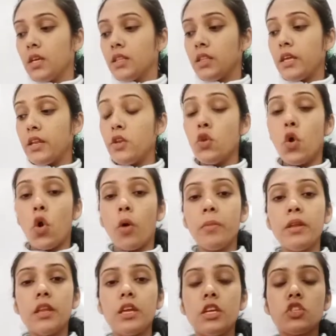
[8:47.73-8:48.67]
Then
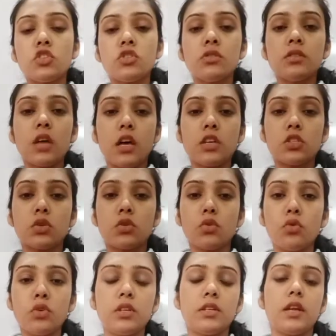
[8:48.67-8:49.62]
nominations are
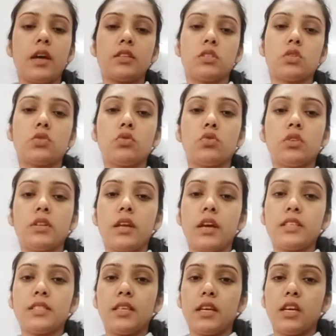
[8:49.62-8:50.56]
scrutinized.
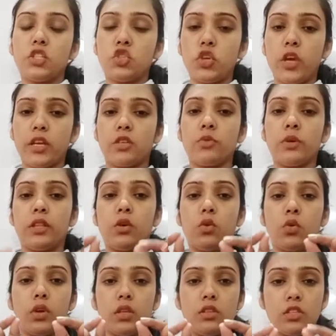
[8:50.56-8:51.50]
They are checked whether,
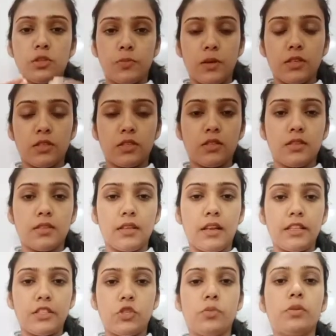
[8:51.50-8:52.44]
okay, this person is
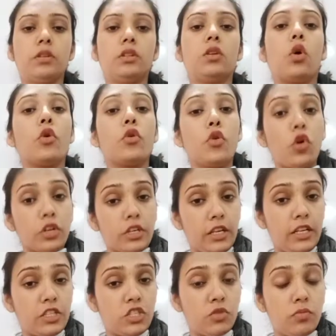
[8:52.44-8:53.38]
eligible or not
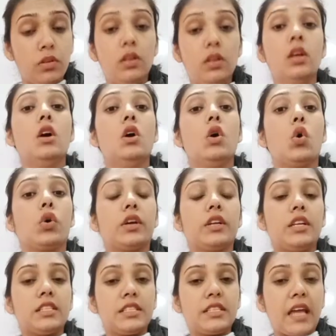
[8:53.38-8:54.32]
eligible. Okay,
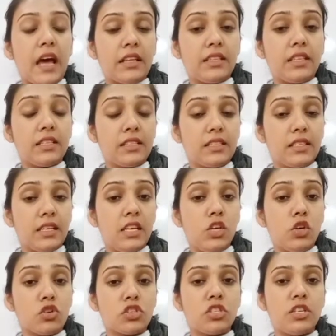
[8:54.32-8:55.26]
does
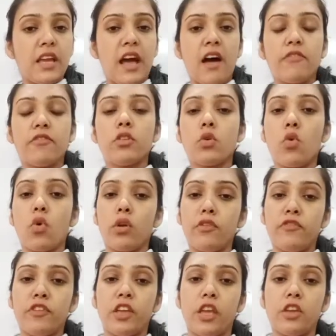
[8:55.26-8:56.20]
he or she have the
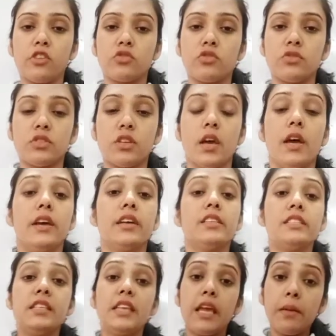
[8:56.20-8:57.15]
qualifications?
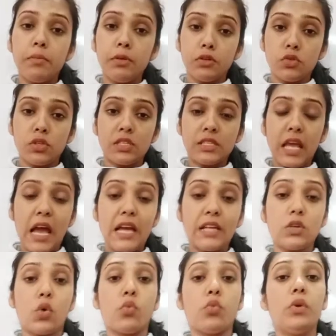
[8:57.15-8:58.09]
Is he able to
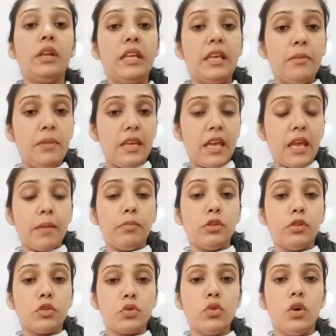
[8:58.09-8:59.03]
stand, or will he be
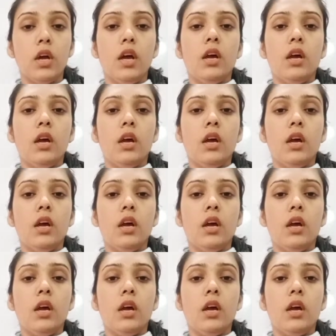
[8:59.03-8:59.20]
able to,